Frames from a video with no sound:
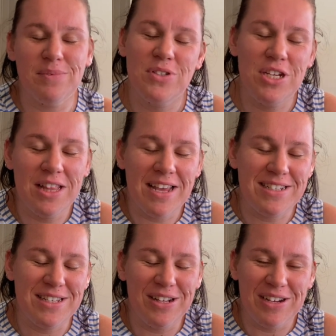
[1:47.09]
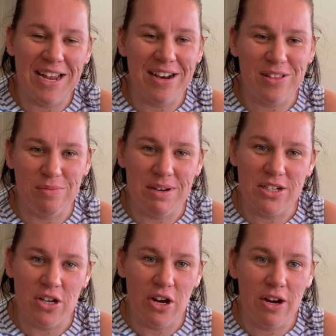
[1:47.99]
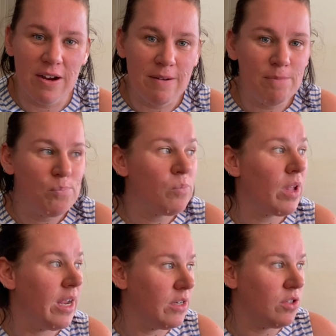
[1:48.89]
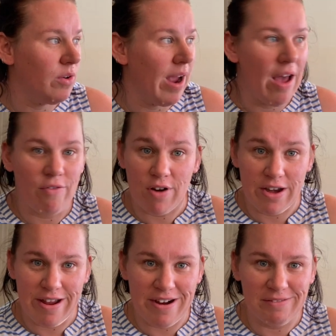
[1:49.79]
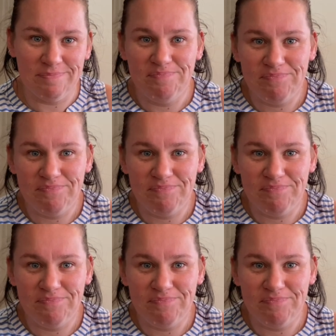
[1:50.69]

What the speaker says: She likes to look out the window into our front yard